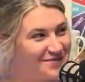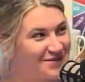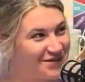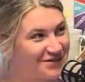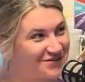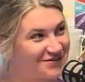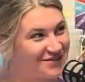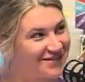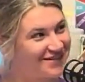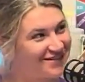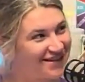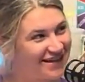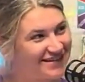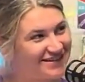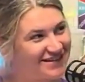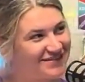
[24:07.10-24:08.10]
beautiful.
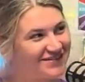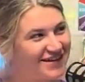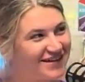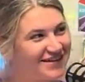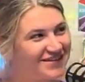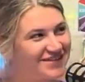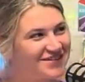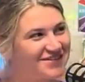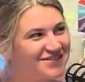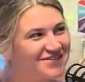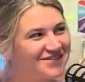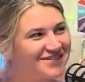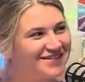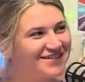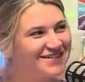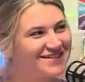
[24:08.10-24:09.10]
I love that
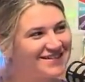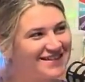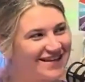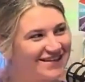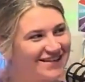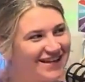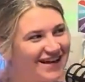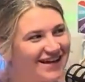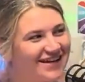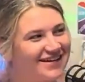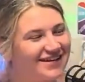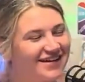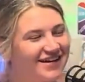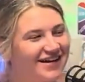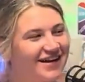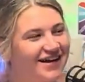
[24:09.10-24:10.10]
you said that.
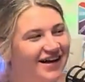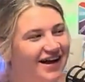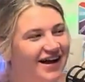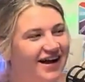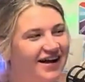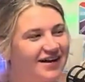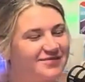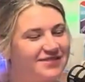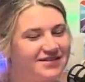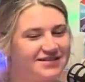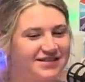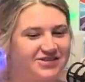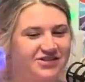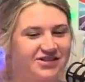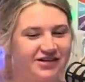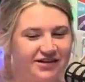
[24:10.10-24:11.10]
And
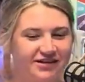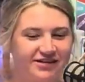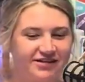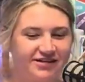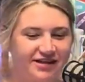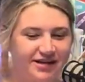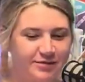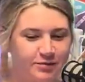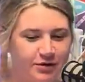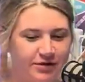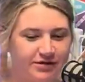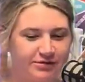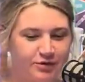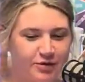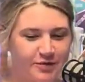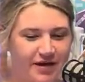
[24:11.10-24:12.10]
such a good,
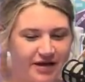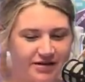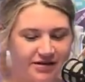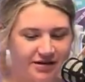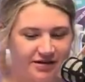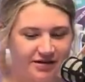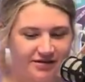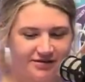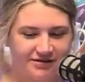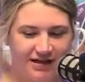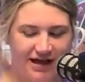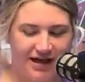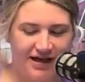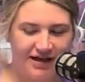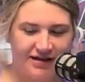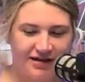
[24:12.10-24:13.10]
important reminder
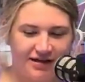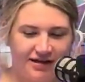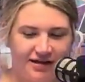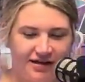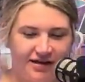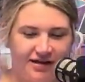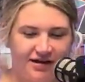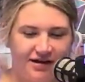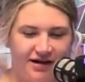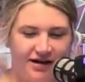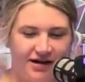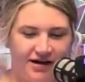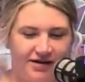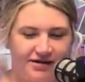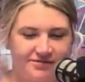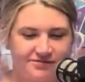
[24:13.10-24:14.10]
that
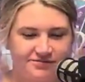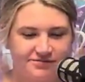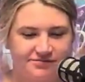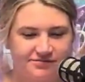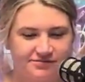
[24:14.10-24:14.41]
of